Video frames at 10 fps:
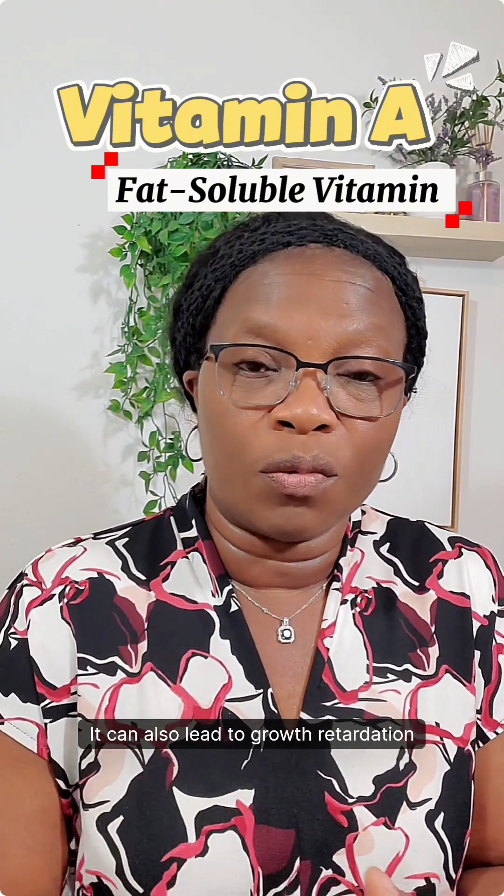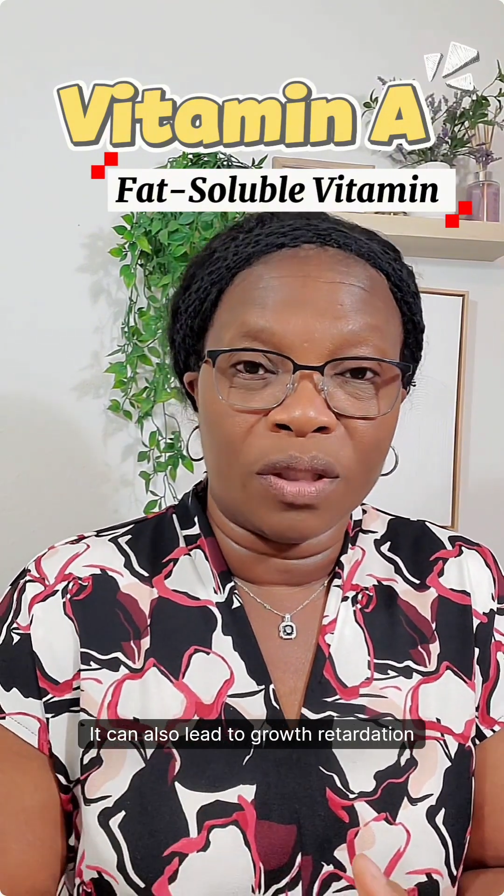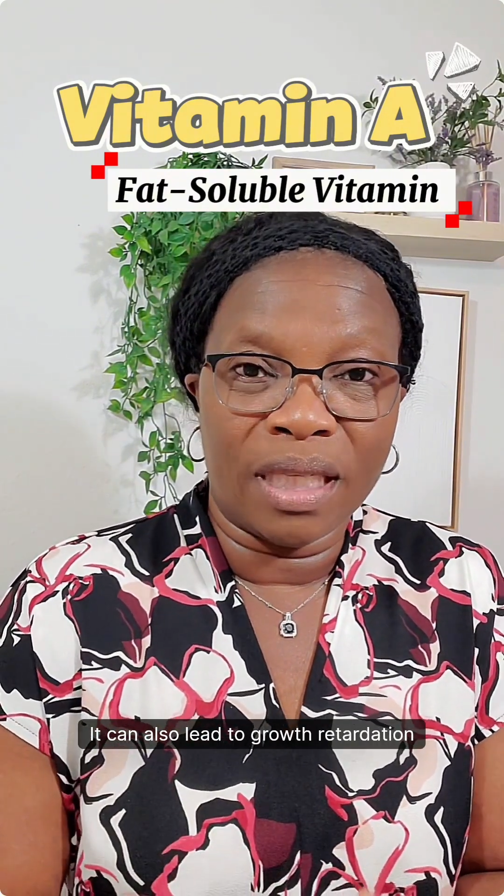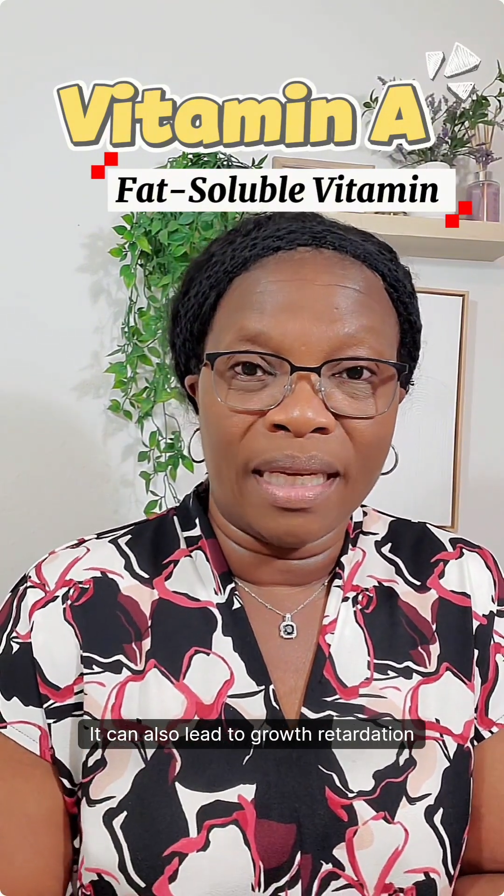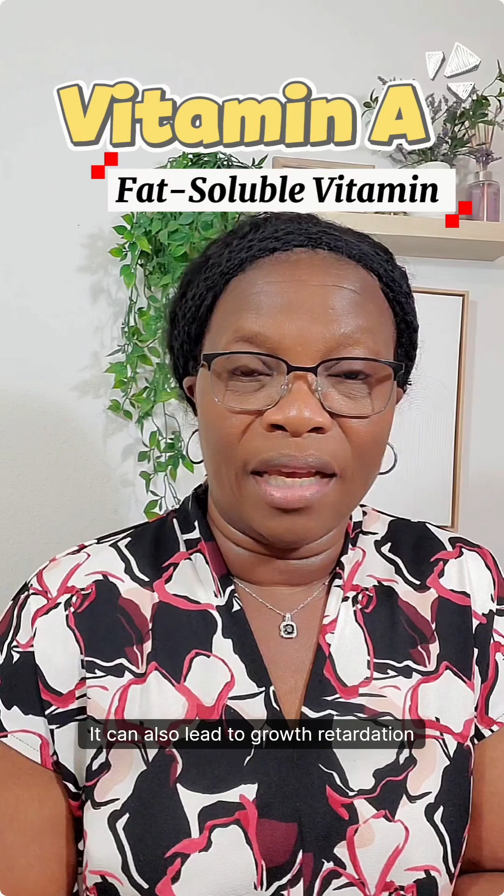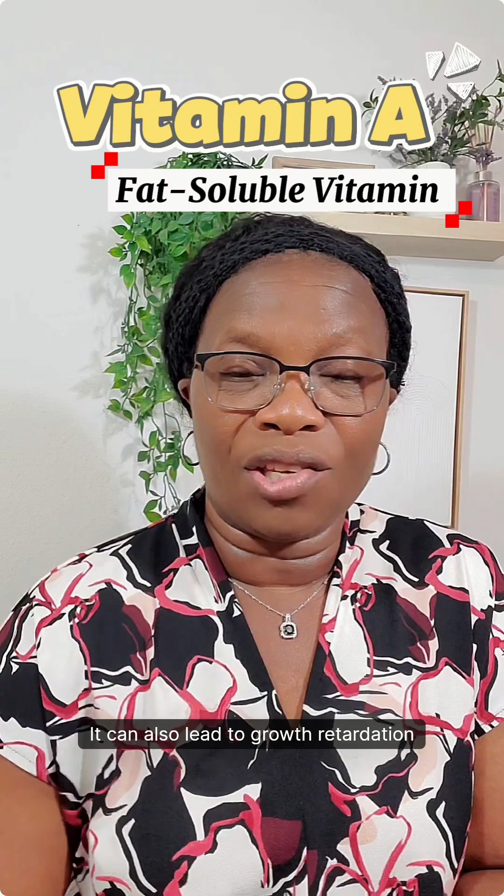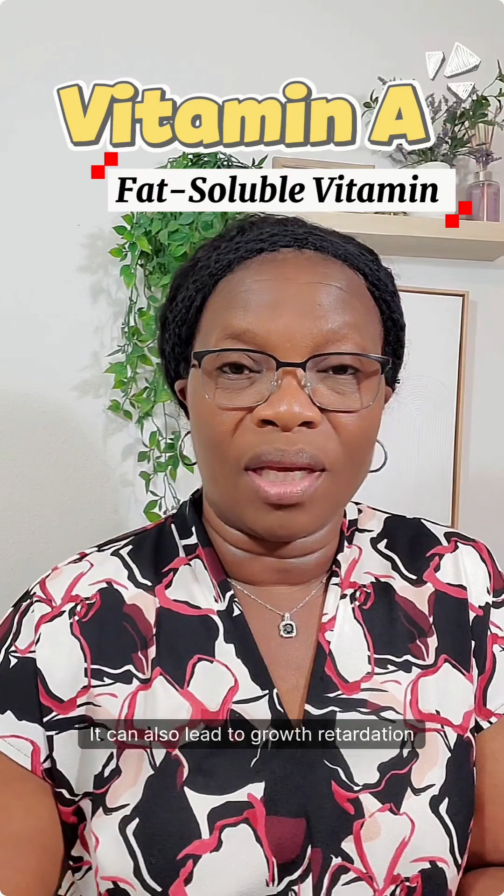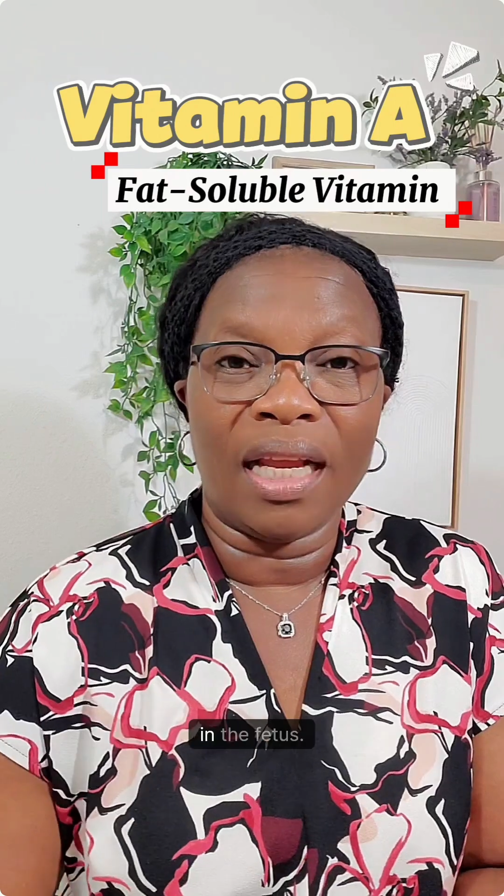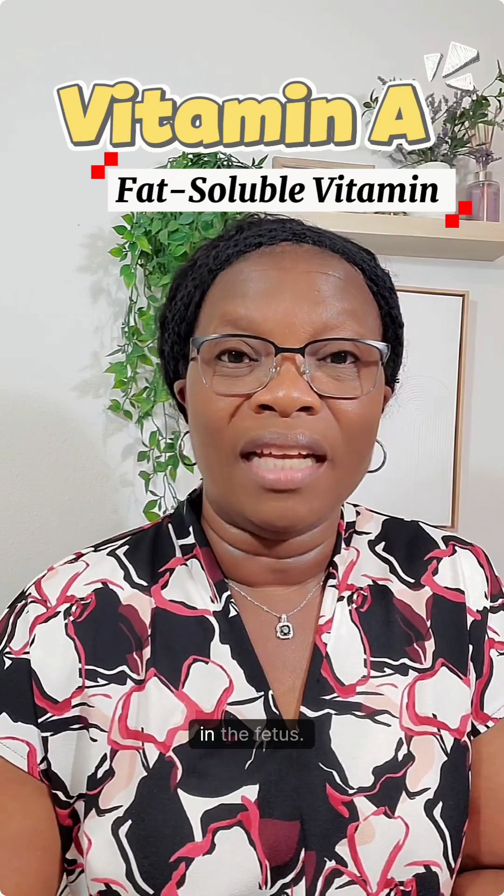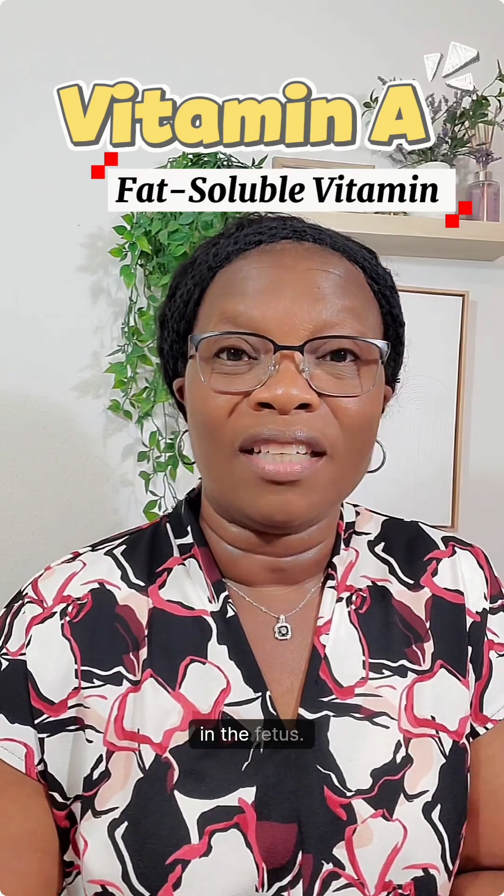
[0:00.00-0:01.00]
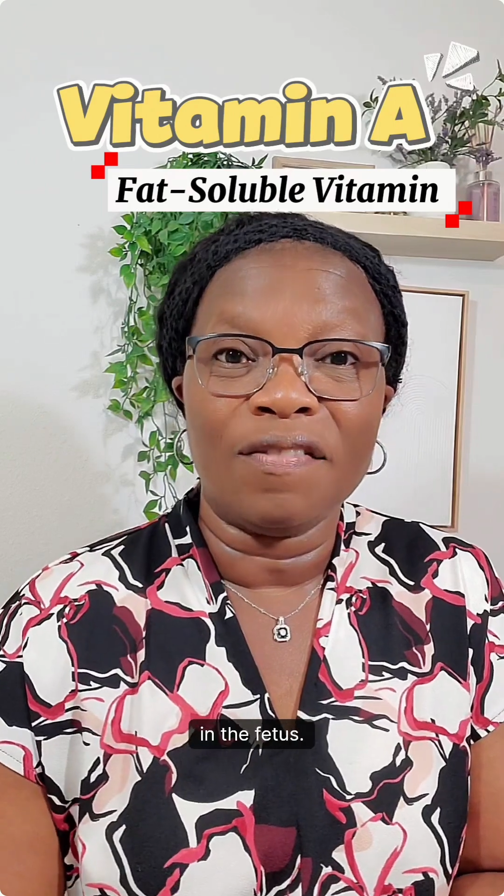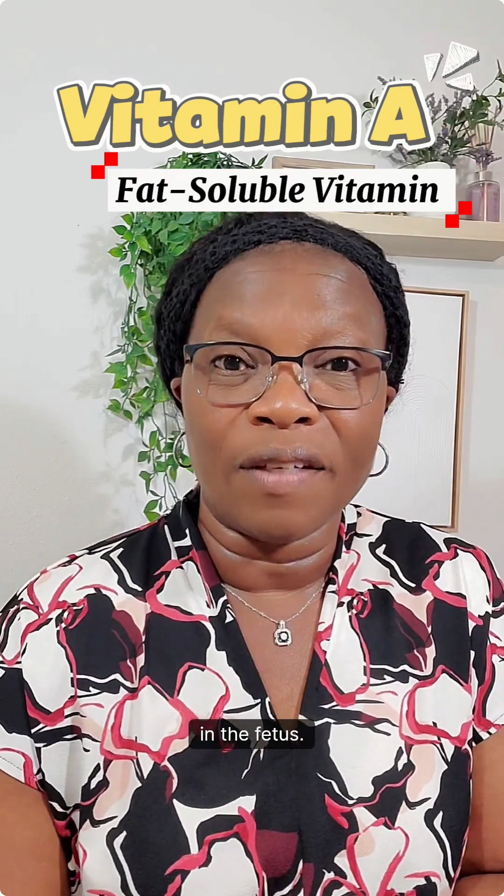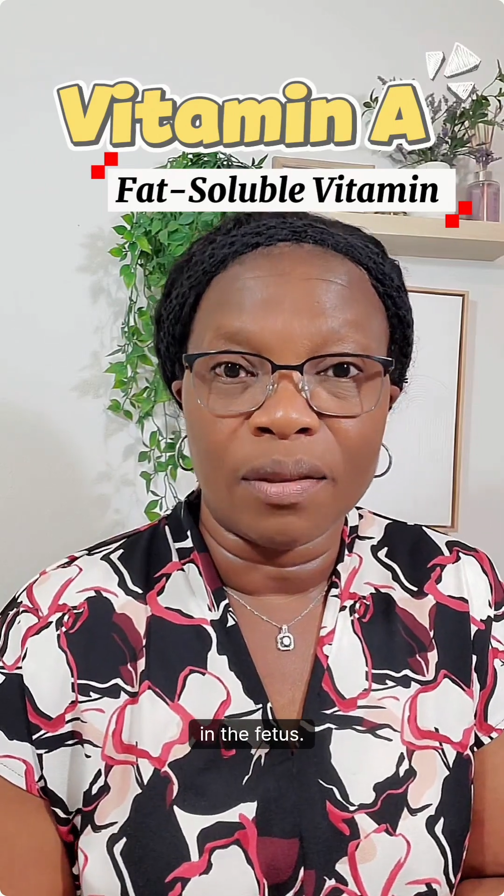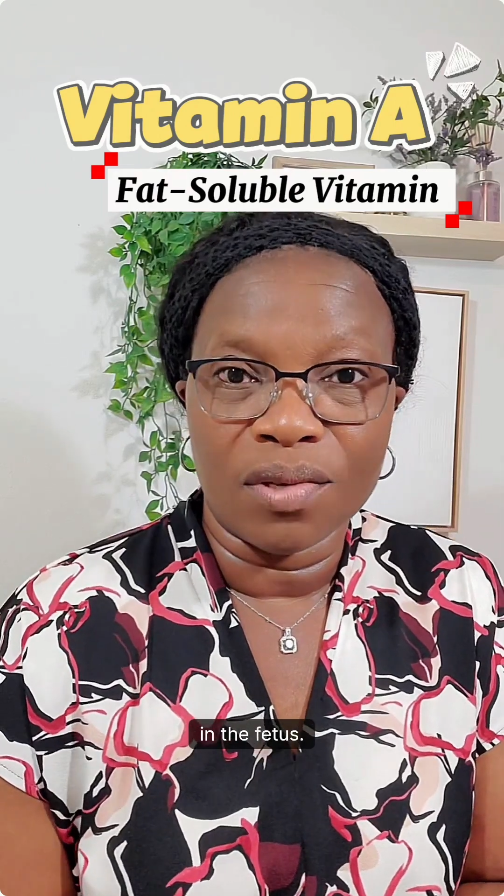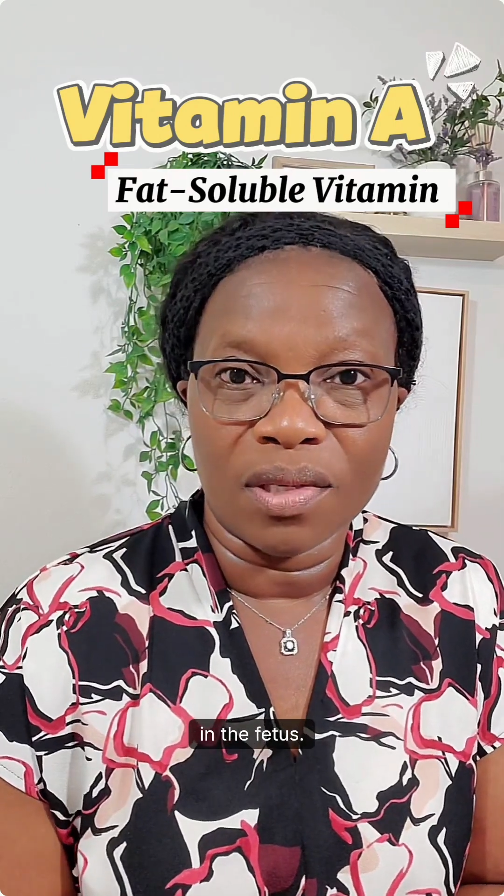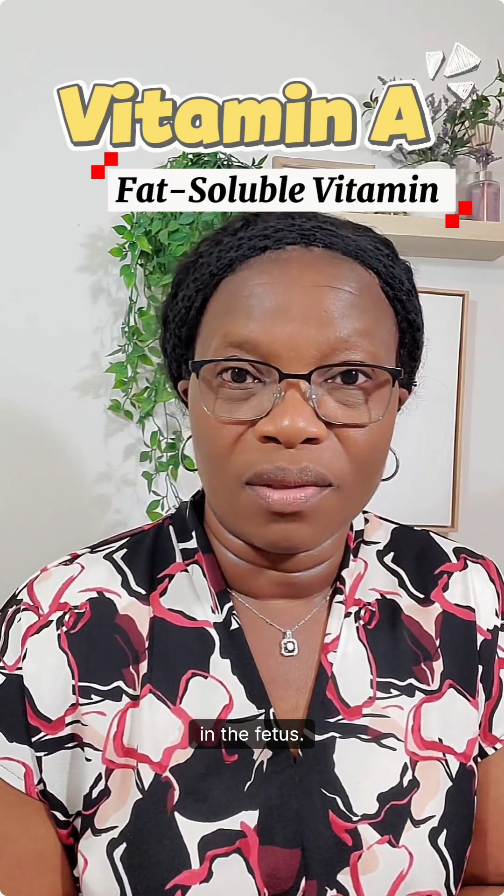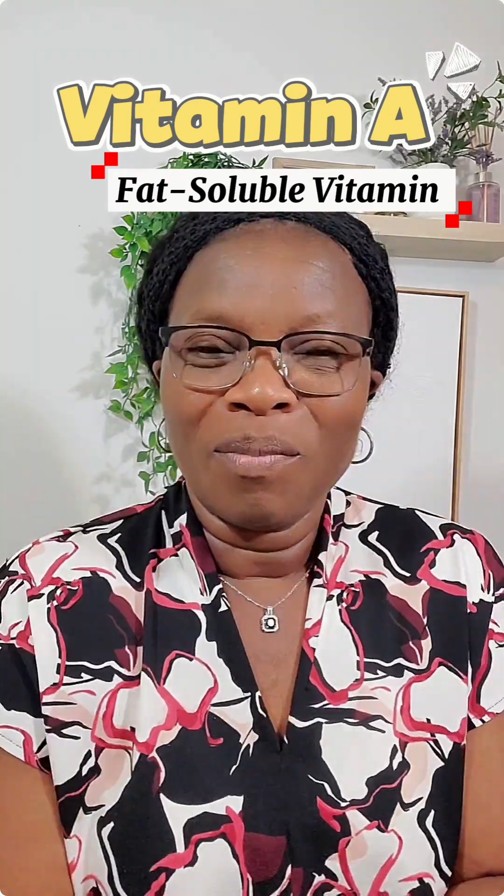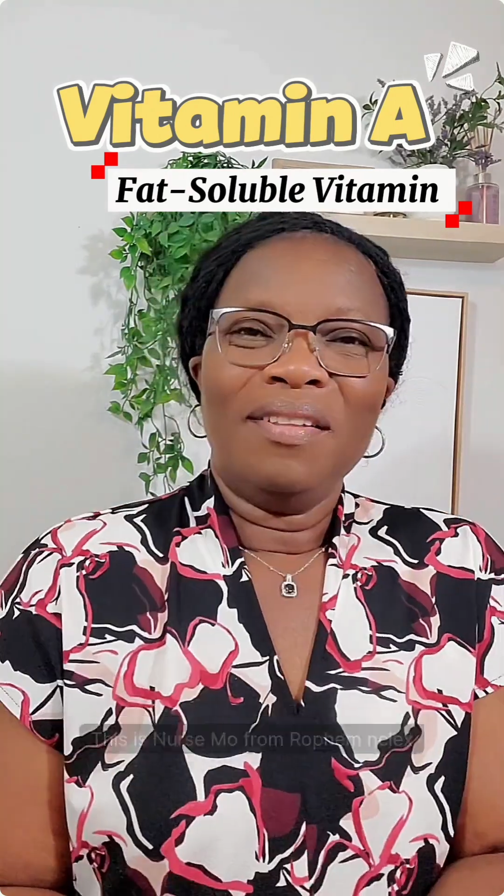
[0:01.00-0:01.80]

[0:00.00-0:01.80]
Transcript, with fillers: retardation in the fetus.